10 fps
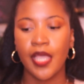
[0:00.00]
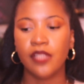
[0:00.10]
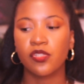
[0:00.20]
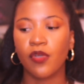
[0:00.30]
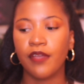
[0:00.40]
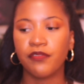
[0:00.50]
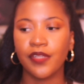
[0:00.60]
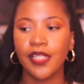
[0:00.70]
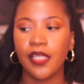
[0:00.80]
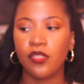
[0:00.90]
And so I
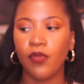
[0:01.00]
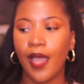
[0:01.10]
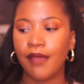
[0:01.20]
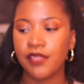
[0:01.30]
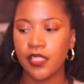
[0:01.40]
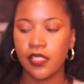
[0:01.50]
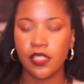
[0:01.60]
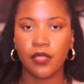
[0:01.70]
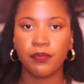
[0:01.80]
feel like you have to get to the